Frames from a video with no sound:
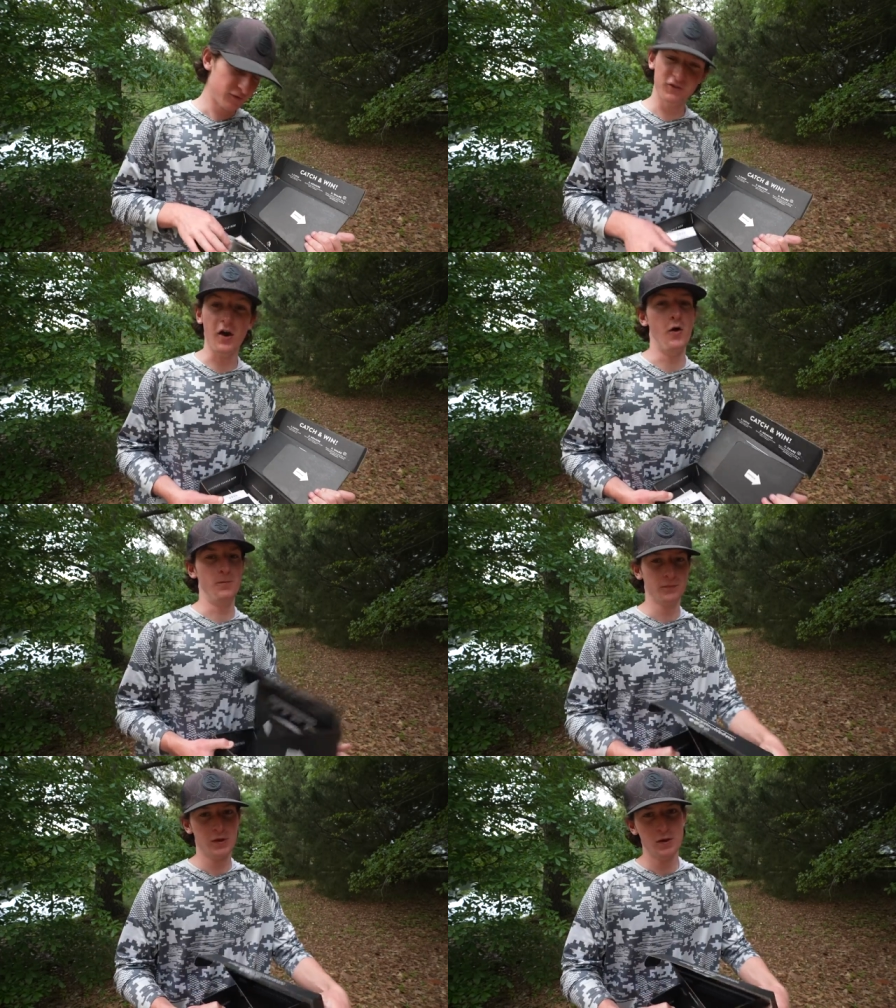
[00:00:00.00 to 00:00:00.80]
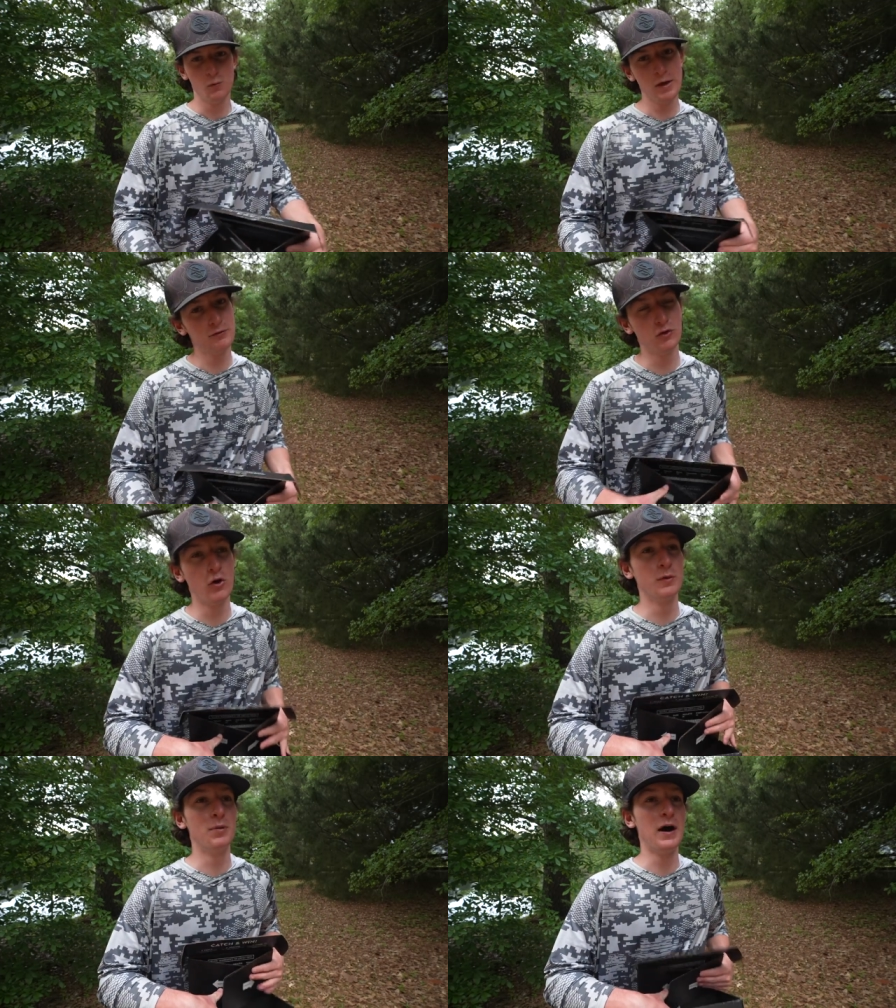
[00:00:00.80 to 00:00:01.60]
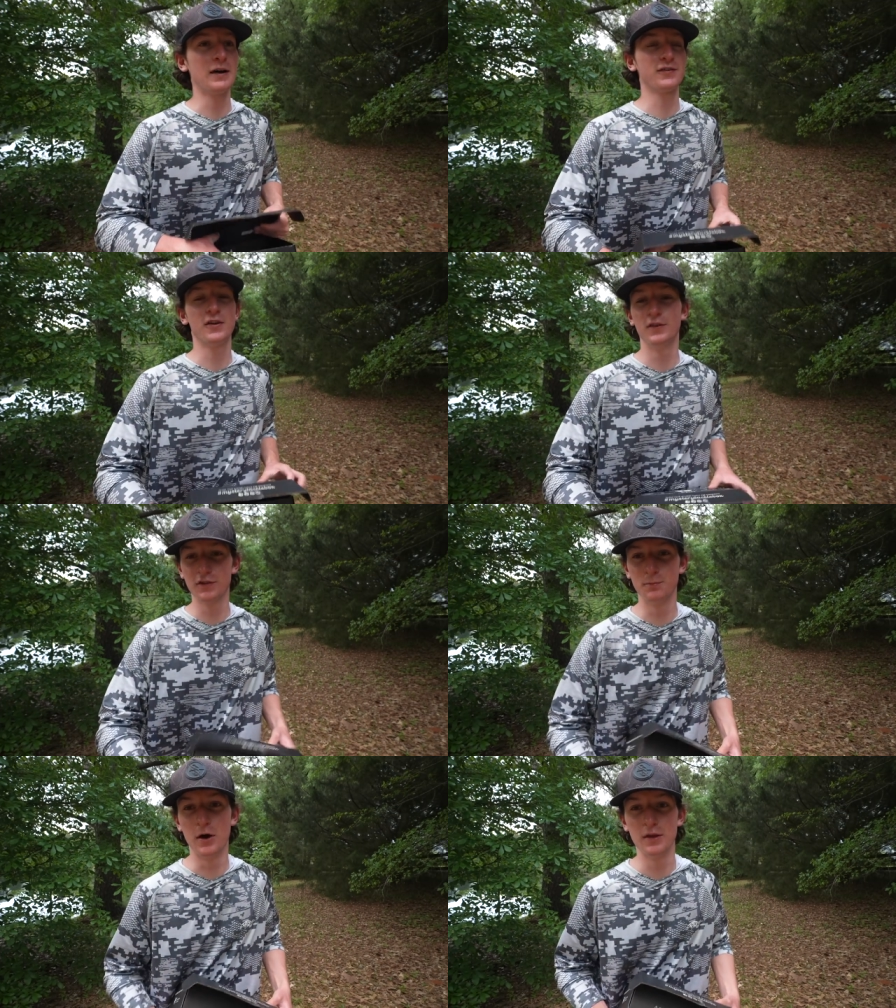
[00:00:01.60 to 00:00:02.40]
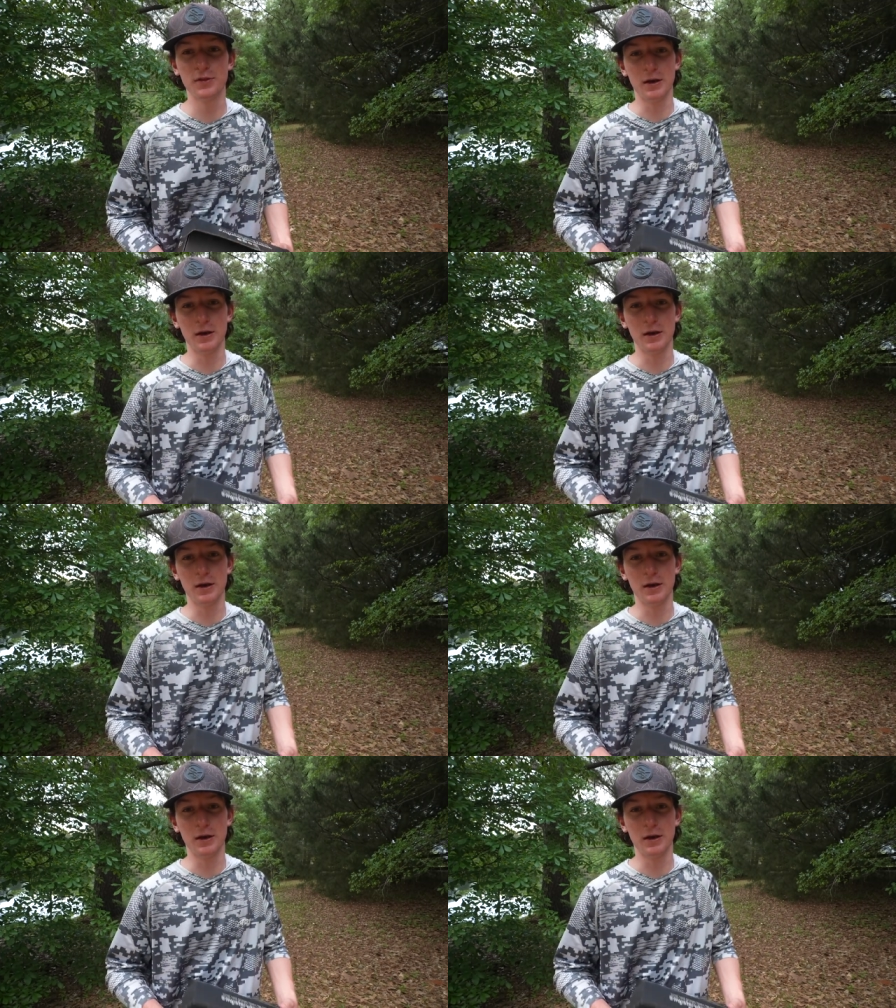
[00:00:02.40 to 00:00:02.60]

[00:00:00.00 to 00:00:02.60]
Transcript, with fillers: So we have a loaded box this month.